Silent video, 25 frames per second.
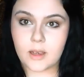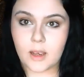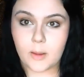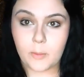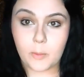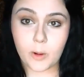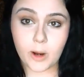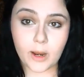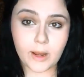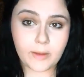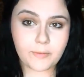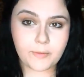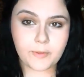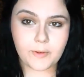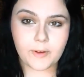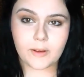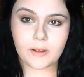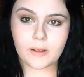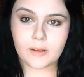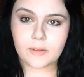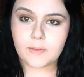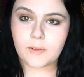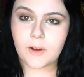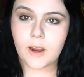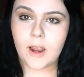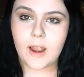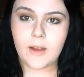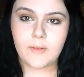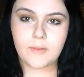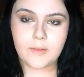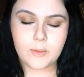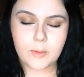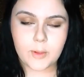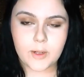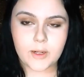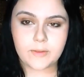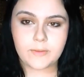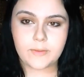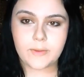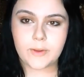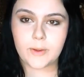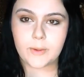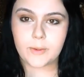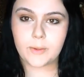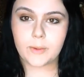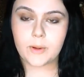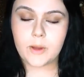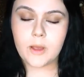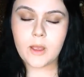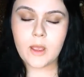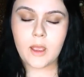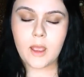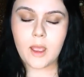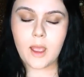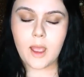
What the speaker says: I'm grateful for every one of you.